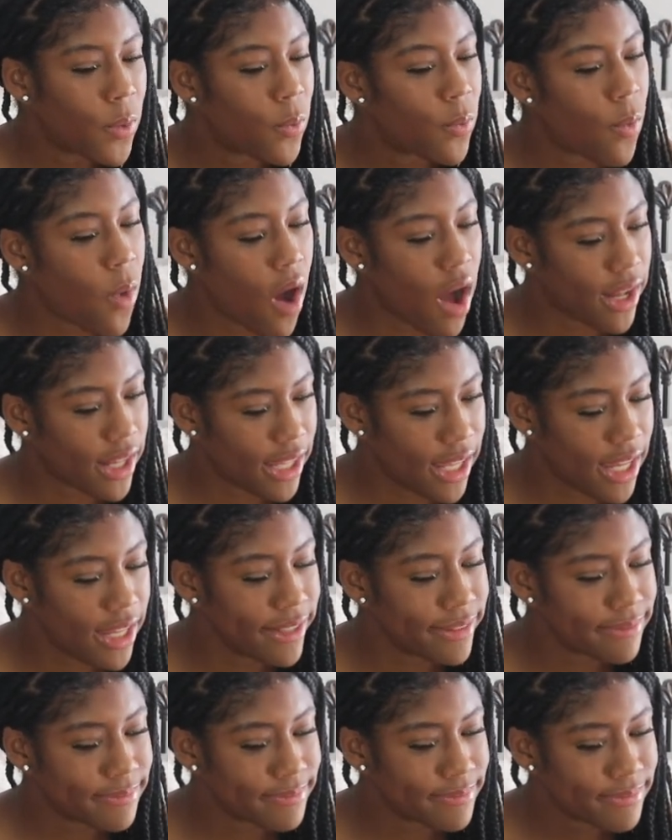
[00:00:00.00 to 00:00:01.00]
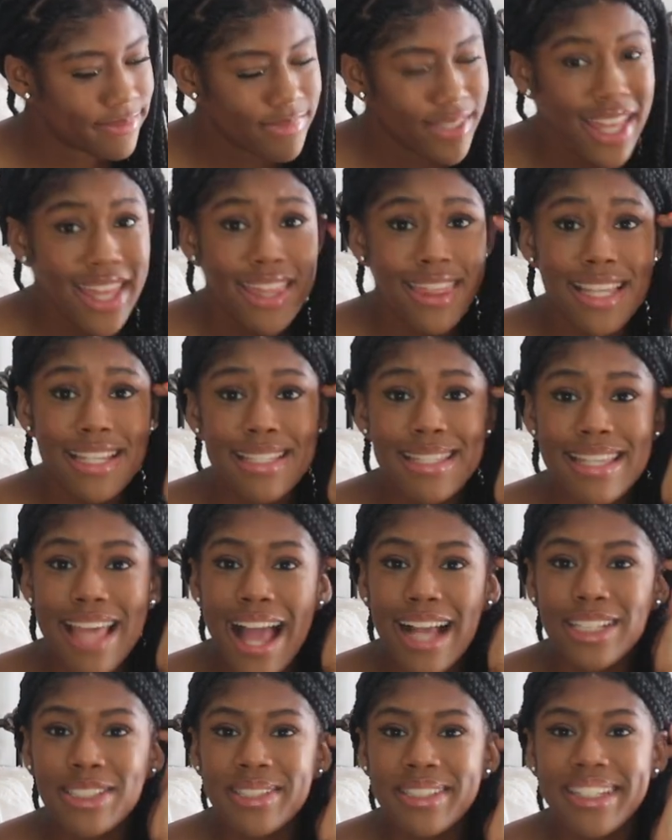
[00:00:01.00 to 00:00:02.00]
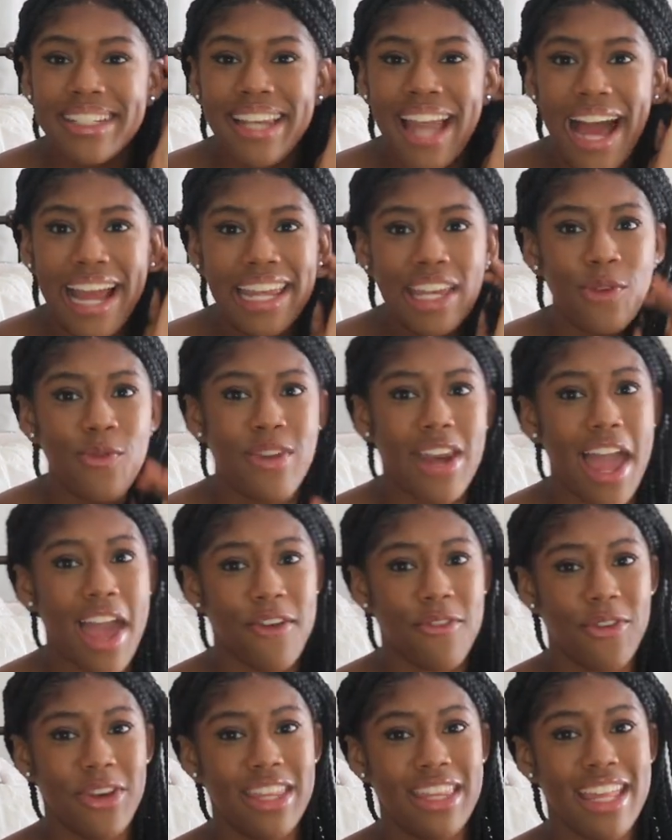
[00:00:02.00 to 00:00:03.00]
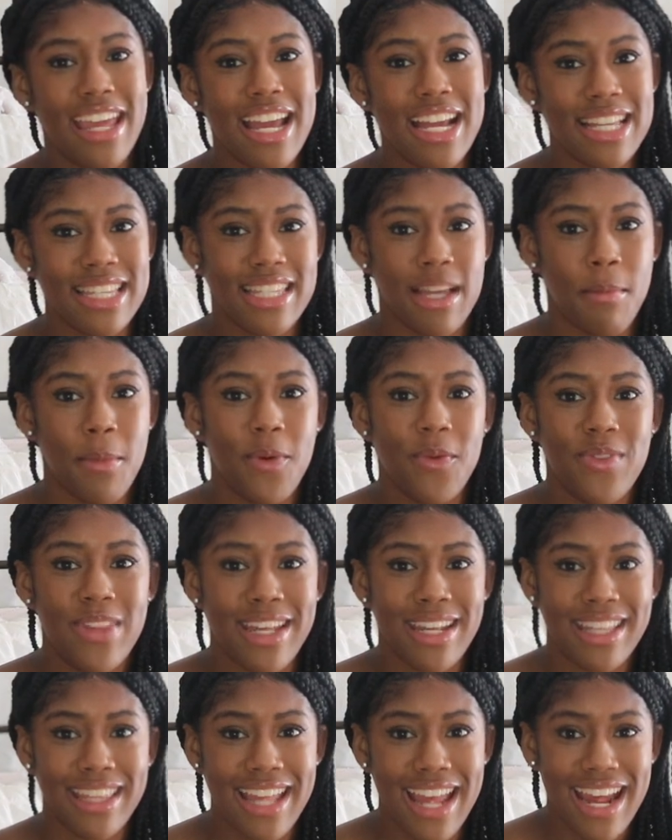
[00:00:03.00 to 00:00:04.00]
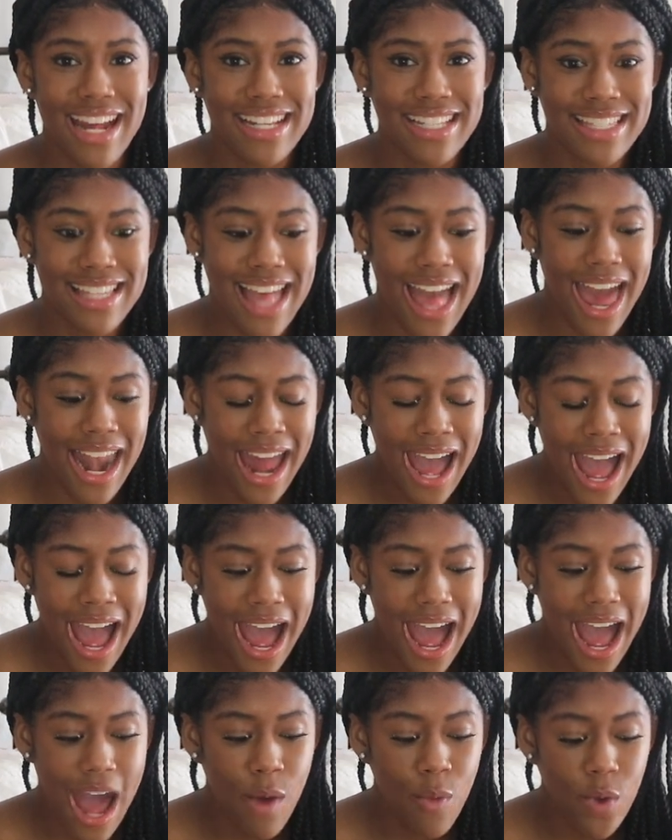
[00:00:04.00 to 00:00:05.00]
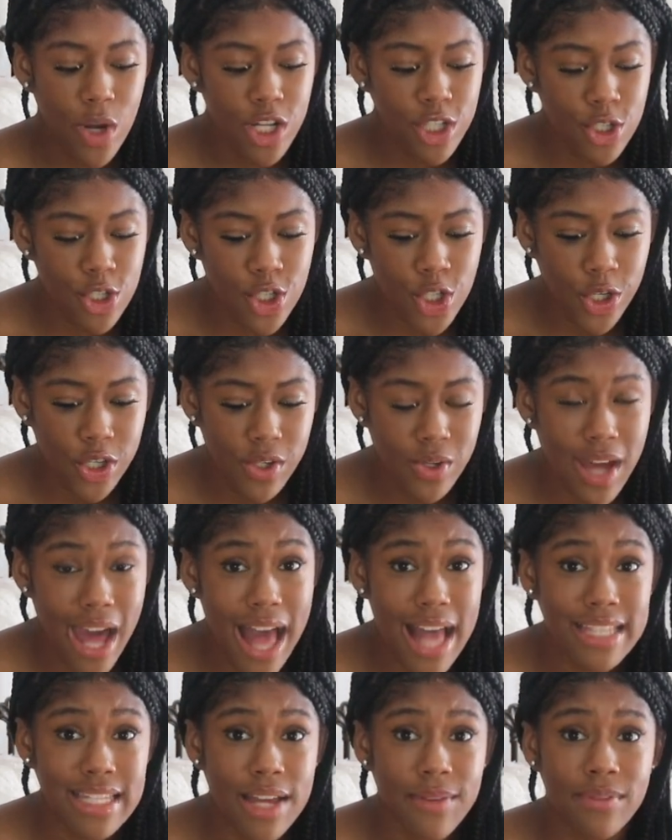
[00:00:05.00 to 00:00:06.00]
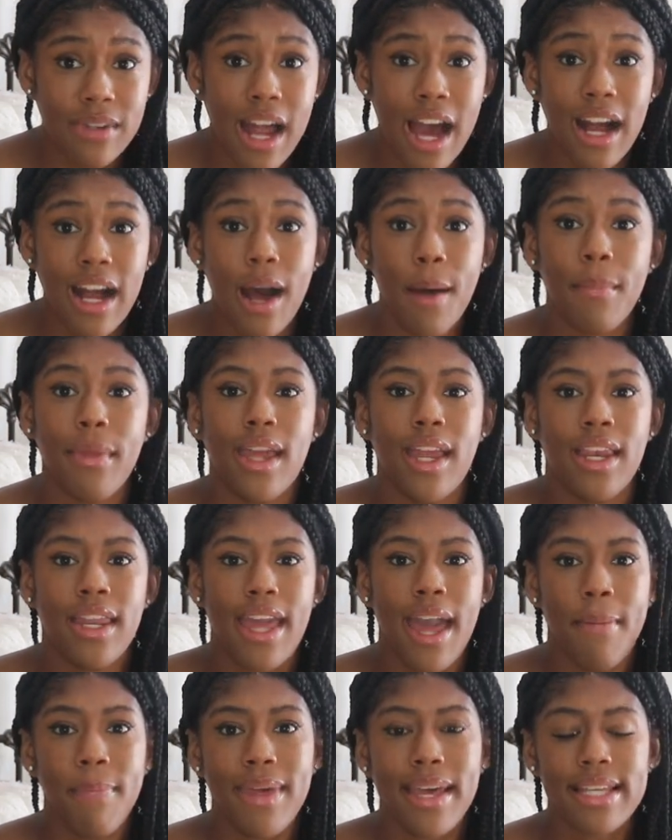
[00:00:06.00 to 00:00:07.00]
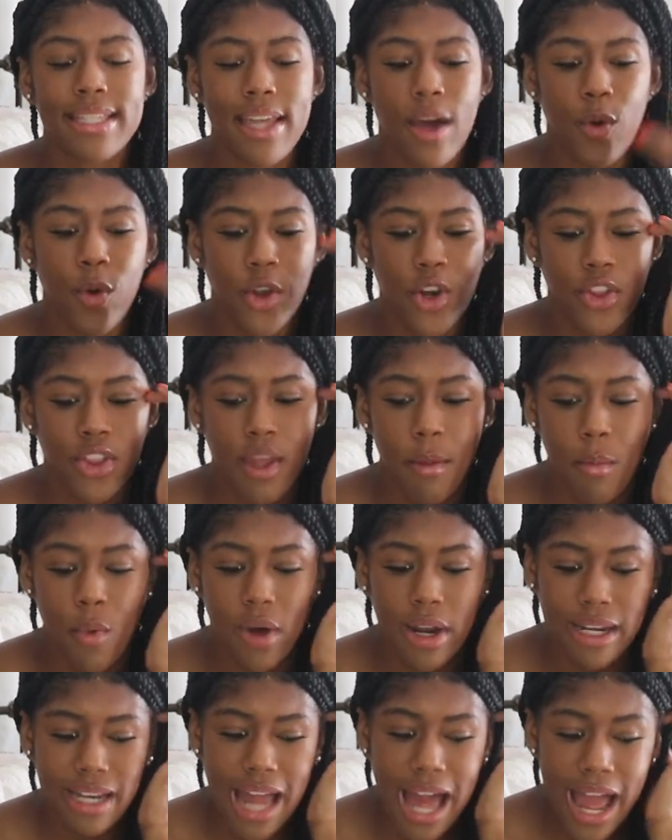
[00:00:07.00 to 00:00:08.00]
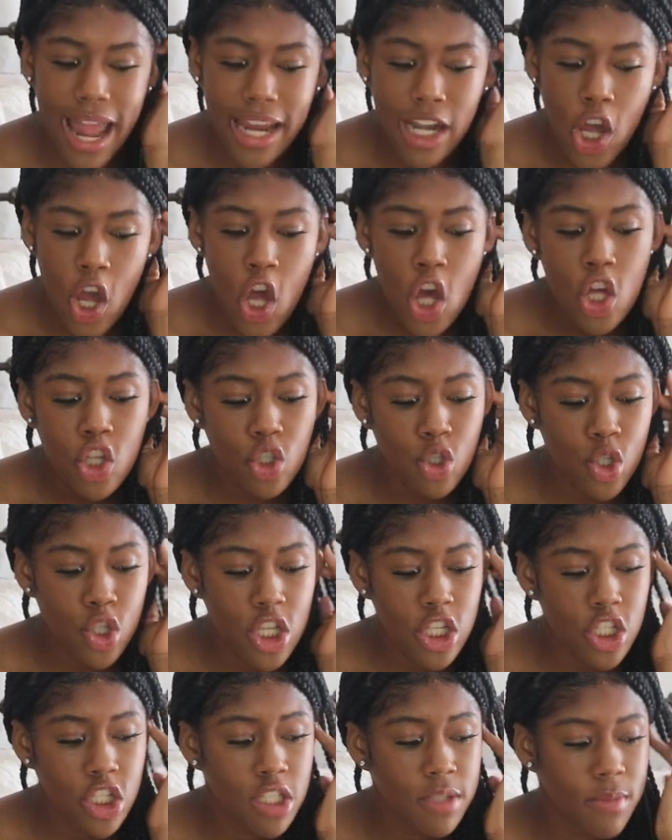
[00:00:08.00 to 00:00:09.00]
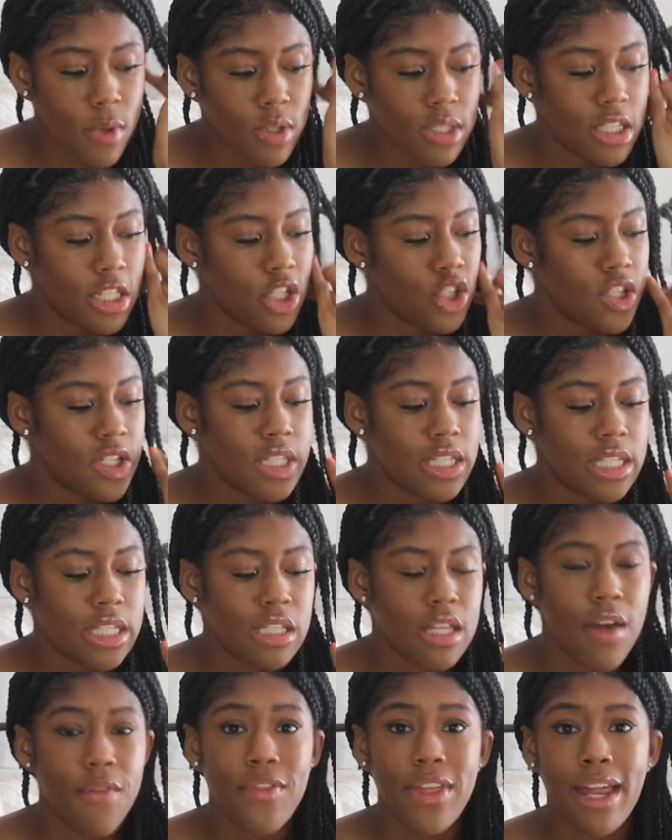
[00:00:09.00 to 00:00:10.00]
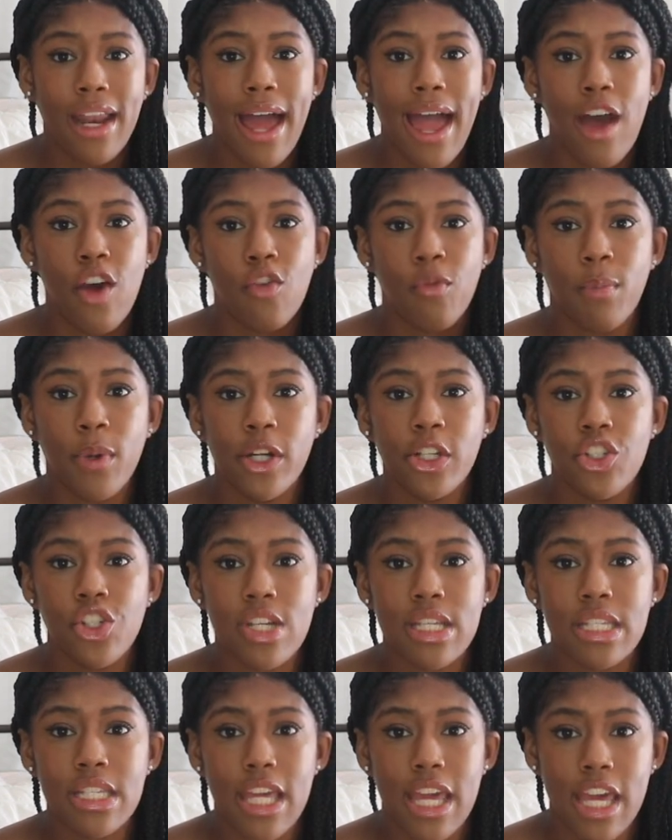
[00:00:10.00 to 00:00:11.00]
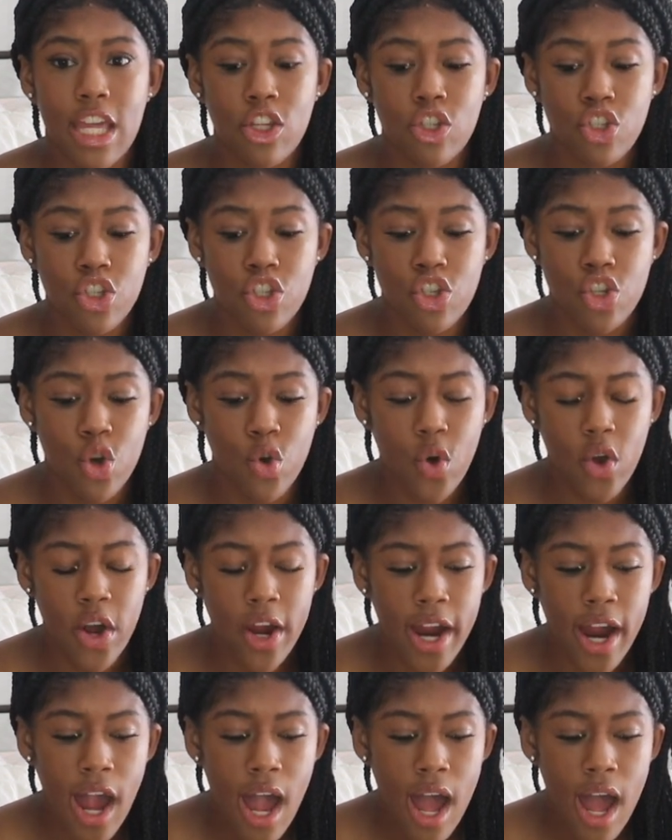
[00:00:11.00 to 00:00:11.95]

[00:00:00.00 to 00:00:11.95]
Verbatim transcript: wonky. This is actually not even everything. Some of the things that I wanted to show you guys have not come in yet because I ordered them online. So this is mostly just the stuff that I have purchased in store.